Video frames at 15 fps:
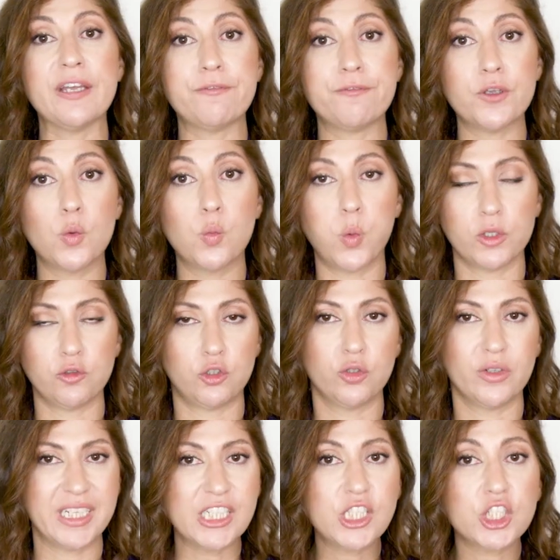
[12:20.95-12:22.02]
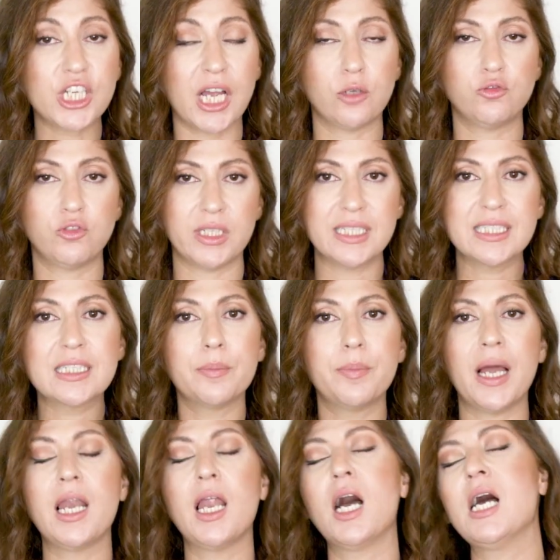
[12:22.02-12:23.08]
If you want to reach out to
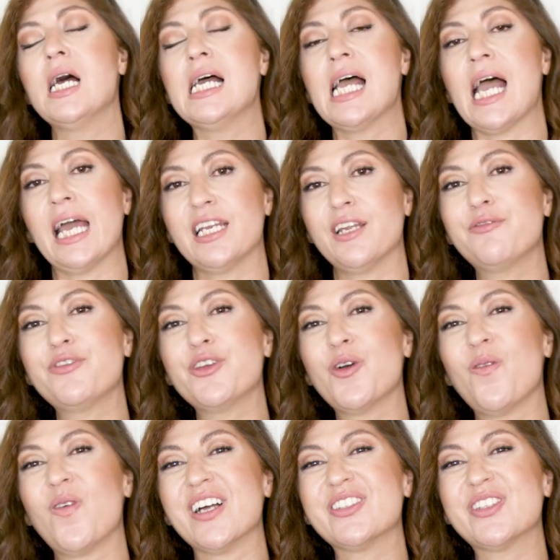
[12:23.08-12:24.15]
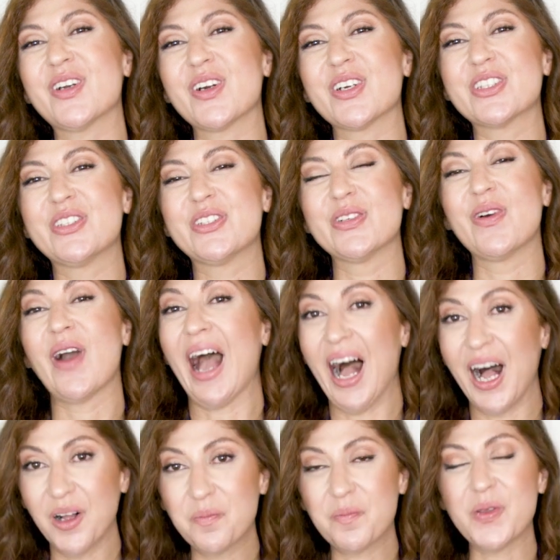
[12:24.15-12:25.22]
Isabella, and if you want her to
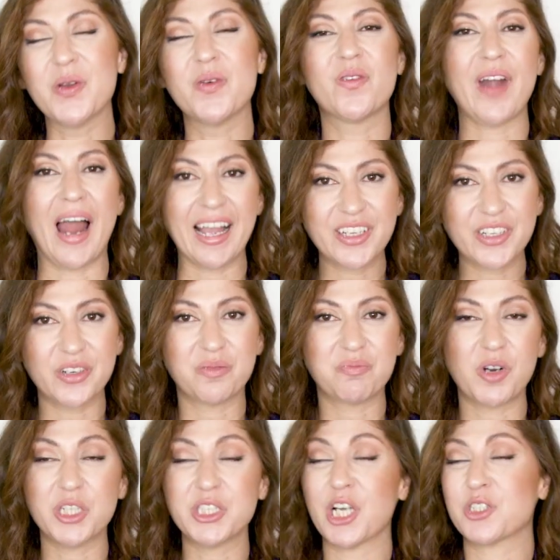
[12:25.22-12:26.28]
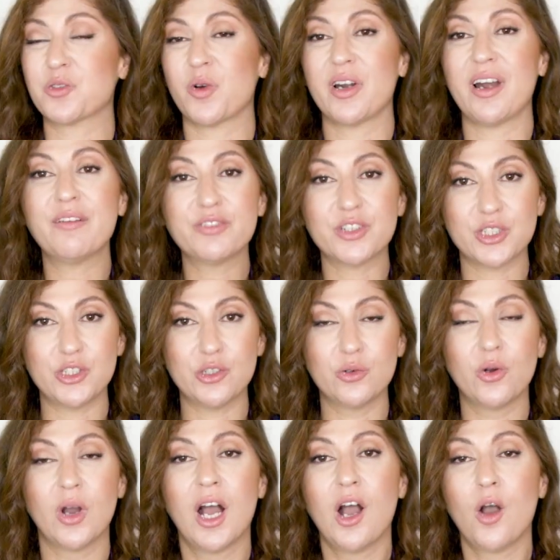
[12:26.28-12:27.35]
help you rank your products wherever
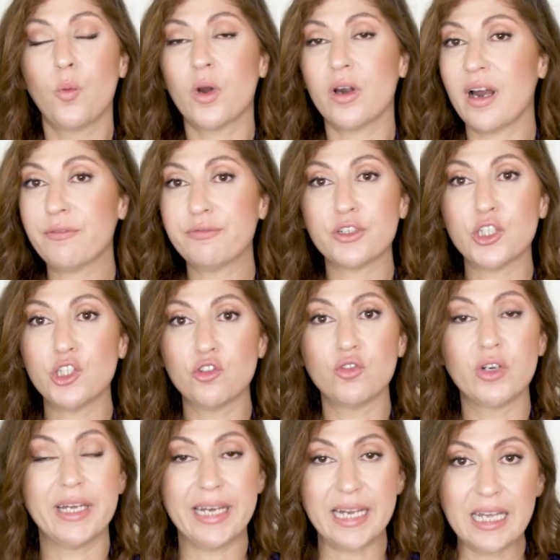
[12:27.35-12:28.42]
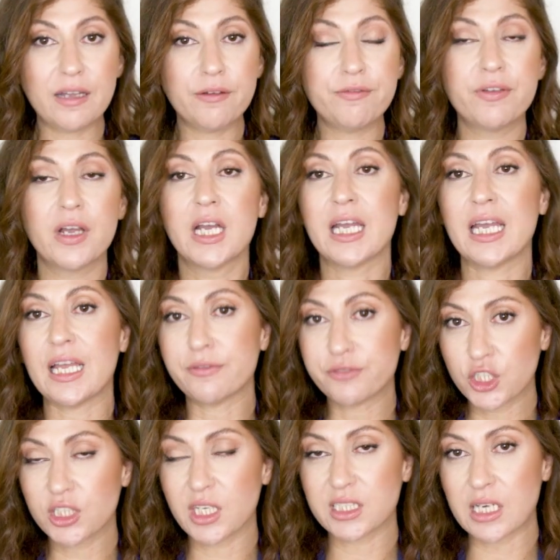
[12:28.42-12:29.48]
you live, if
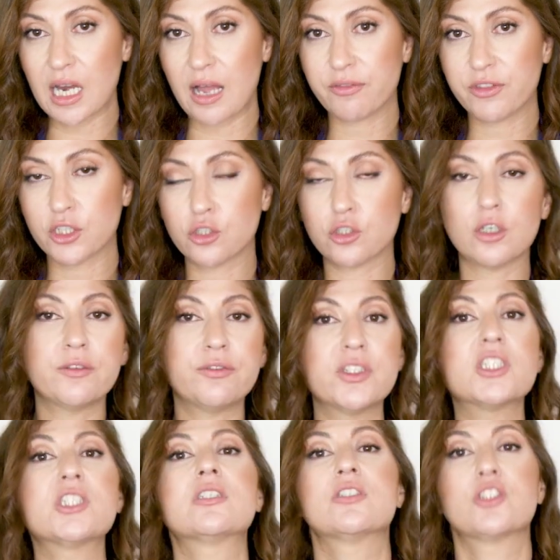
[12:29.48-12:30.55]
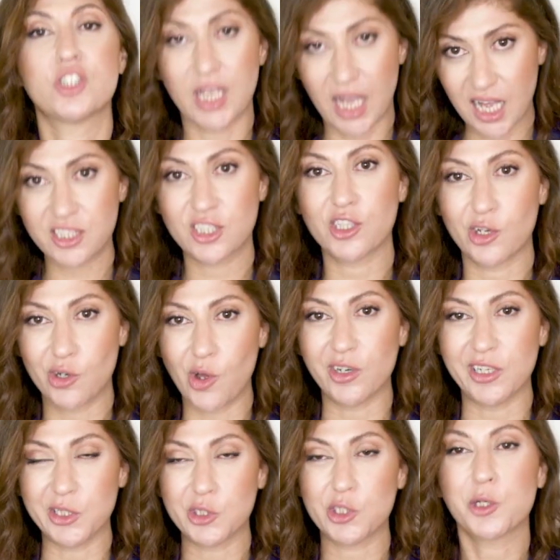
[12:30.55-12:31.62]
she doesn't have the service, she has the
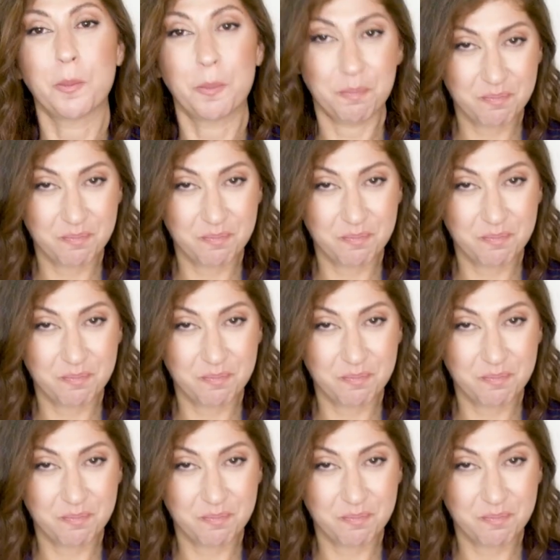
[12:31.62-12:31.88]
knowledge.